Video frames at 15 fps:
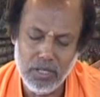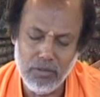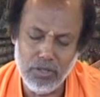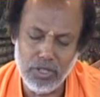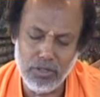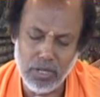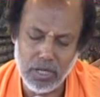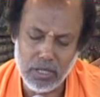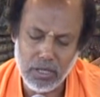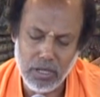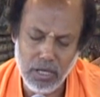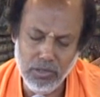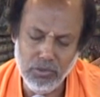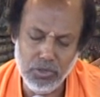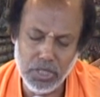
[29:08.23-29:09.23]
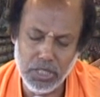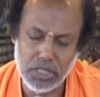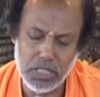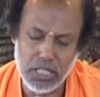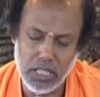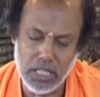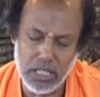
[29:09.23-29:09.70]
When you are
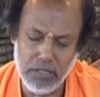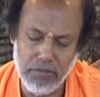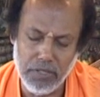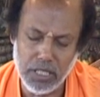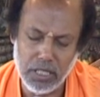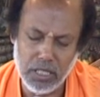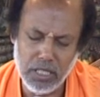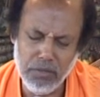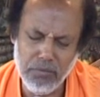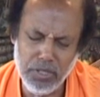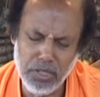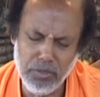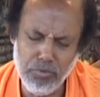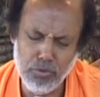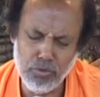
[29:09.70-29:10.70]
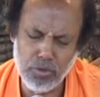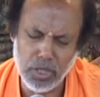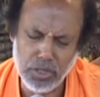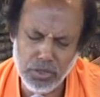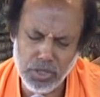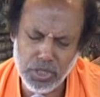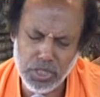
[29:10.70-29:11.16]
consciously living, even if you
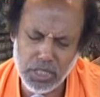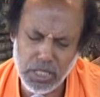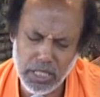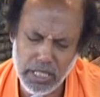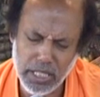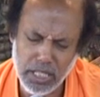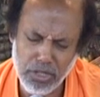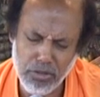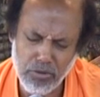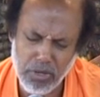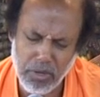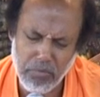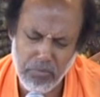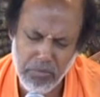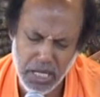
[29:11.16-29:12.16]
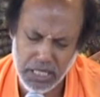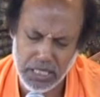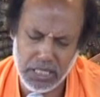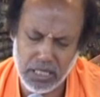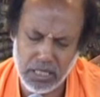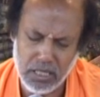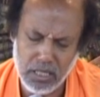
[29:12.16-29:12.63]
consciously get into a
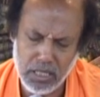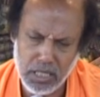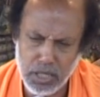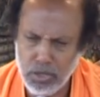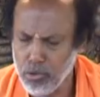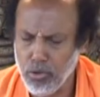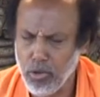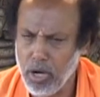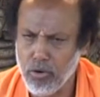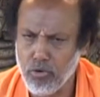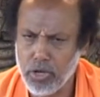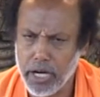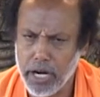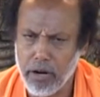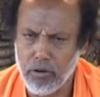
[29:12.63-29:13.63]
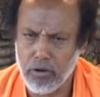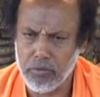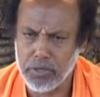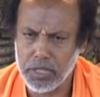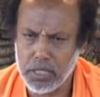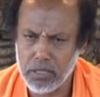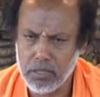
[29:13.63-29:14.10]
mess, you know how to get out
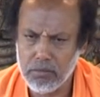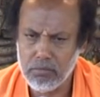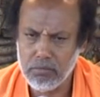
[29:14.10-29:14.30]
of it.